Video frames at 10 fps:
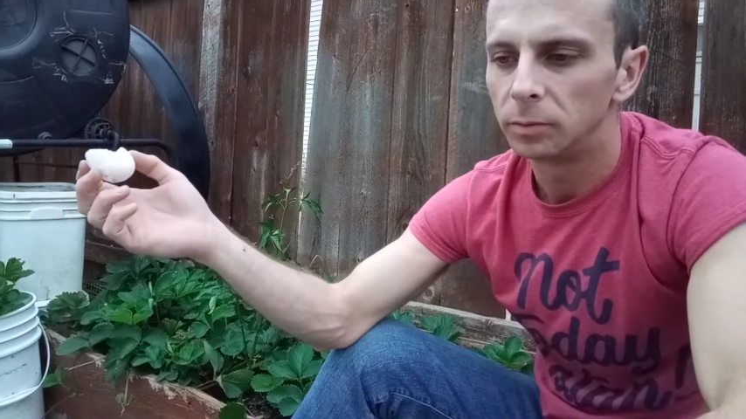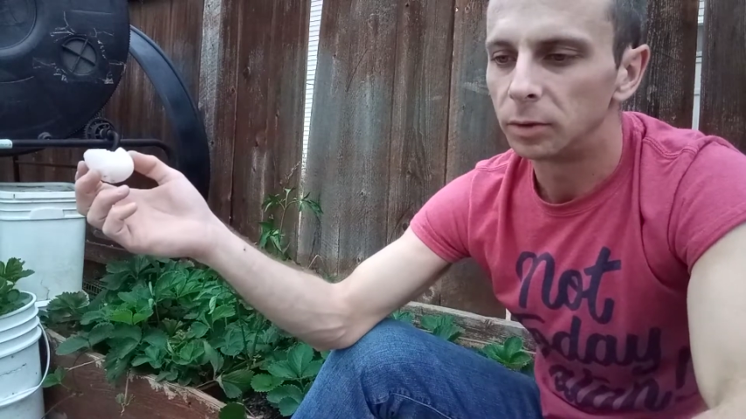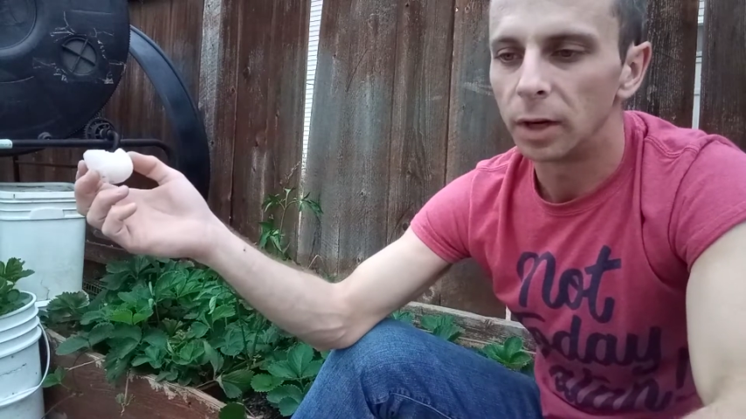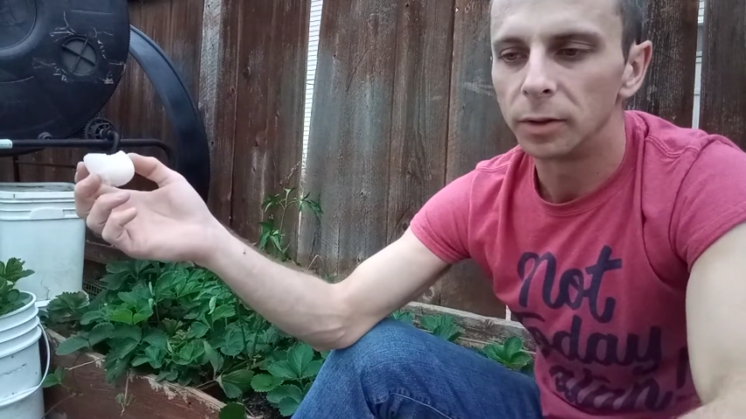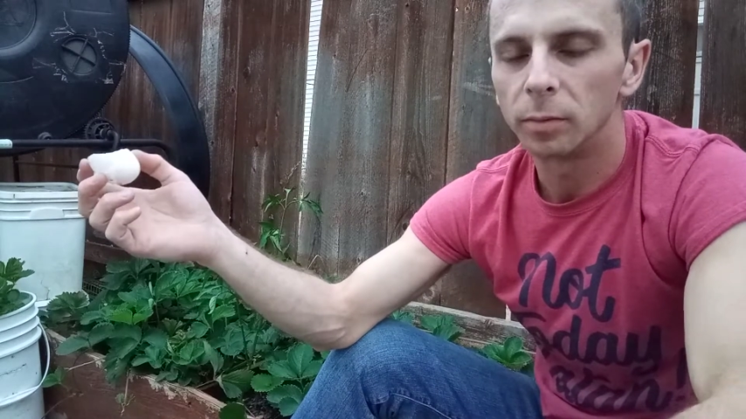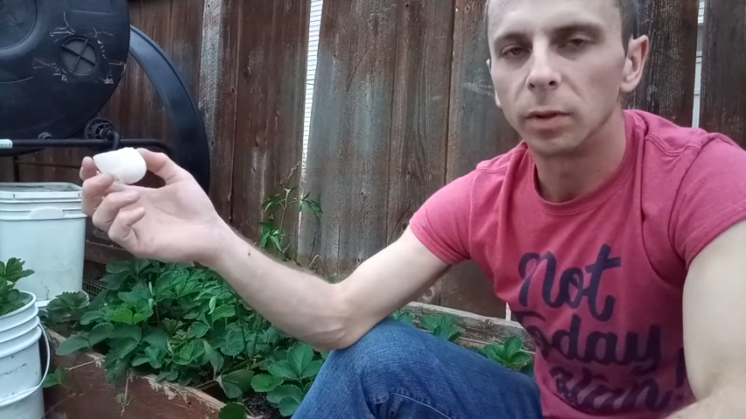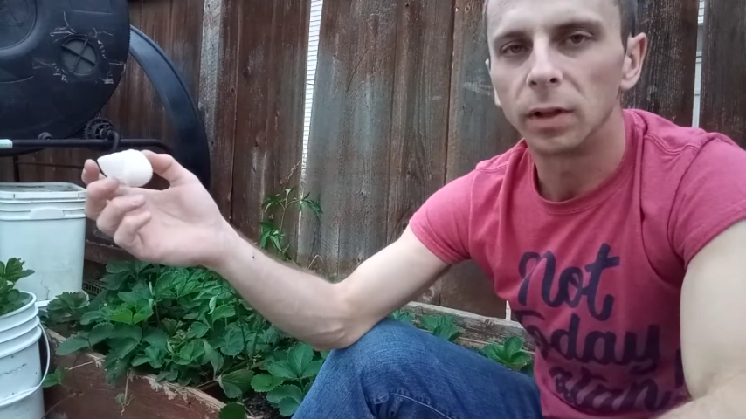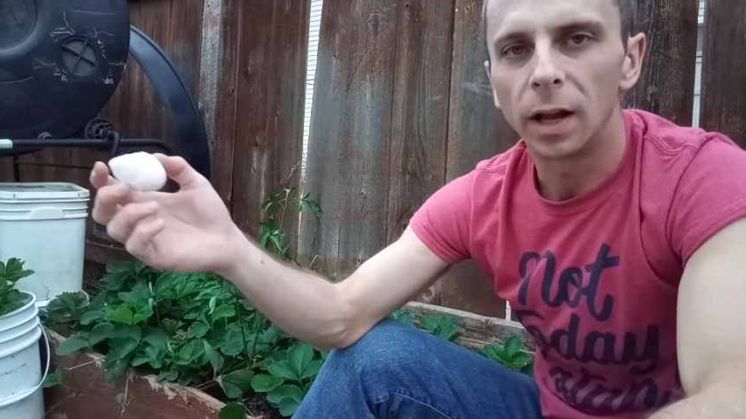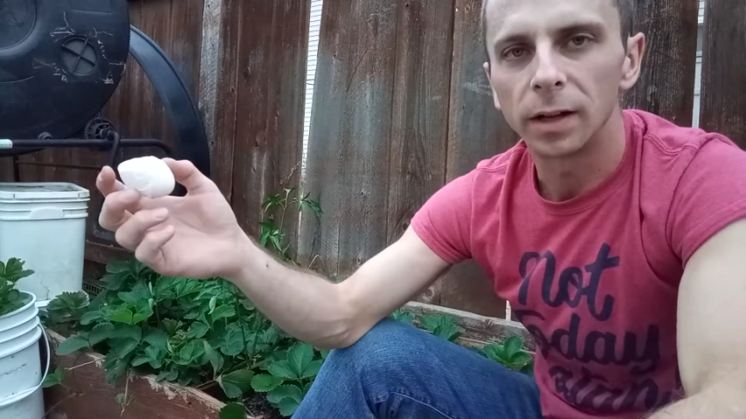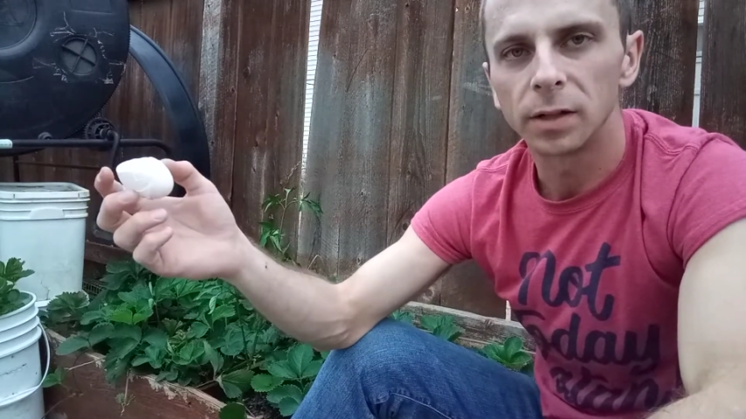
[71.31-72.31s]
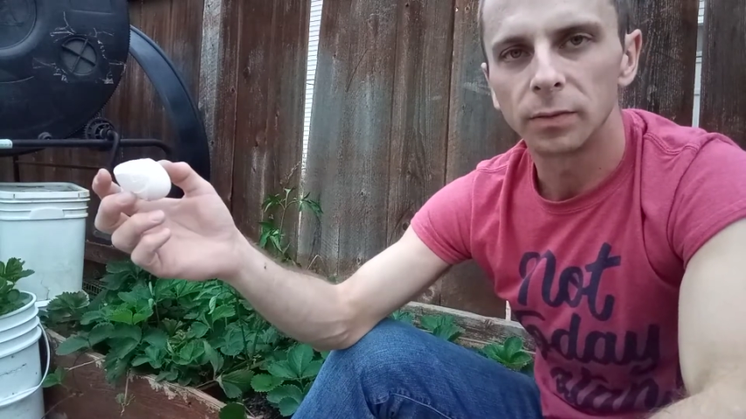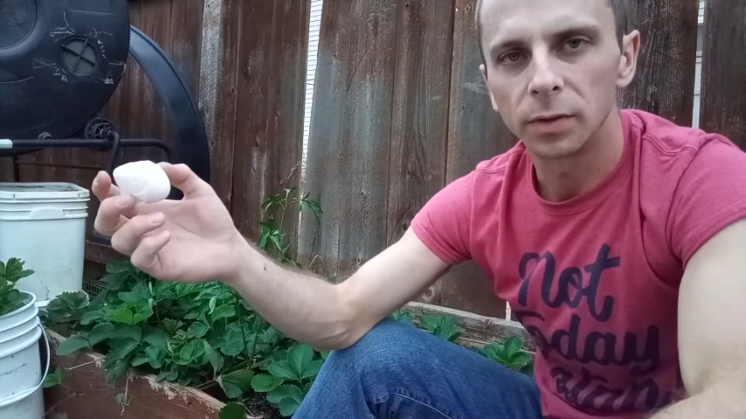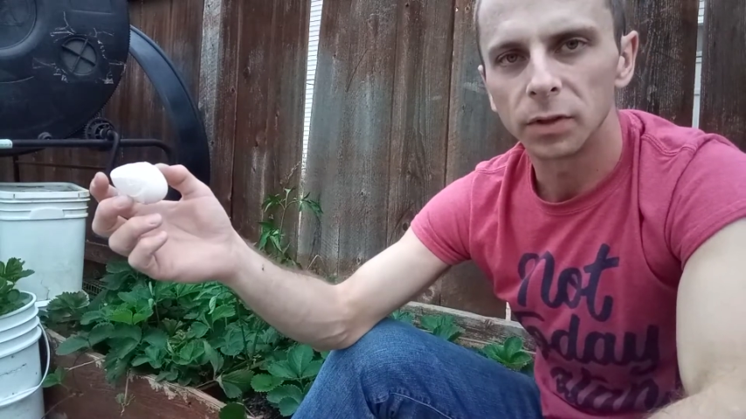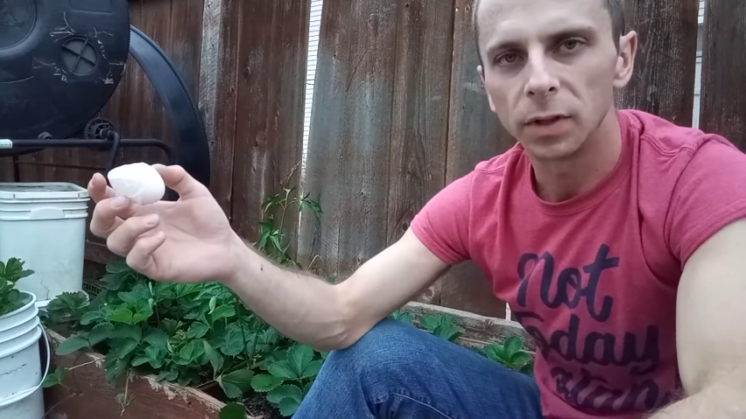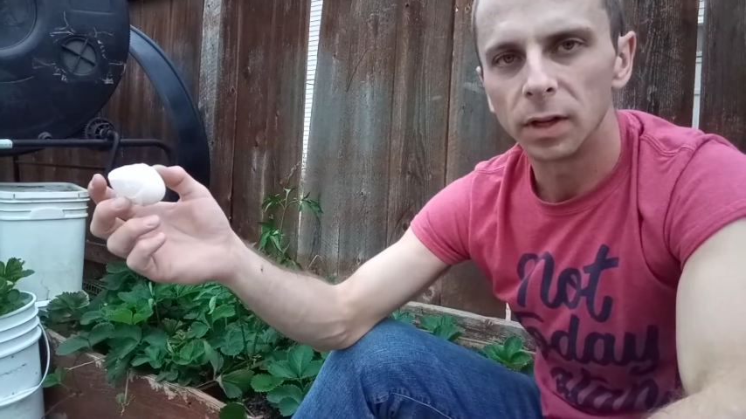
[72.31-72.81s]
ground up glass for
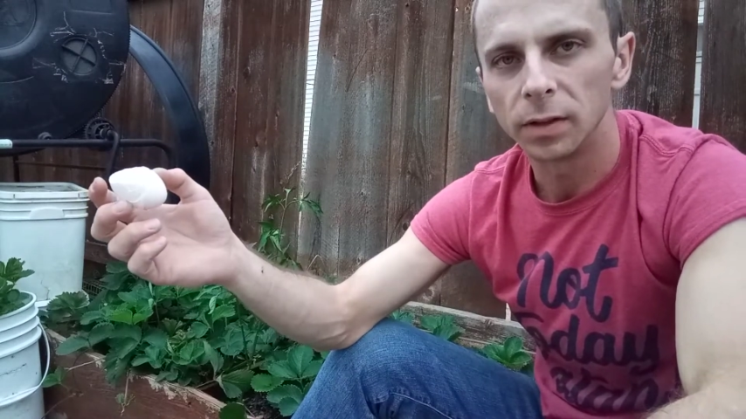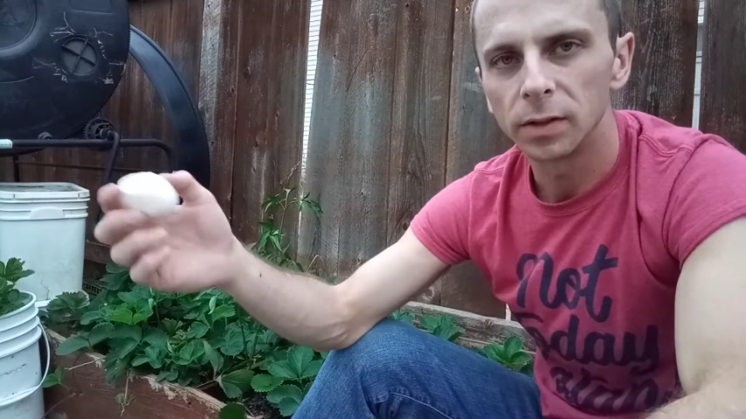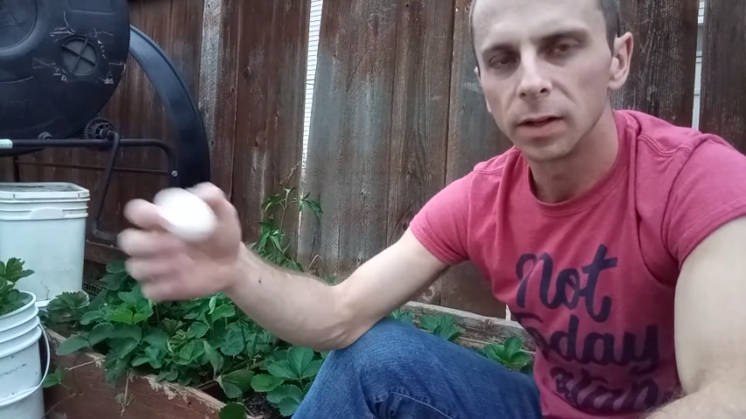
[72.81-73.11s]
slugs.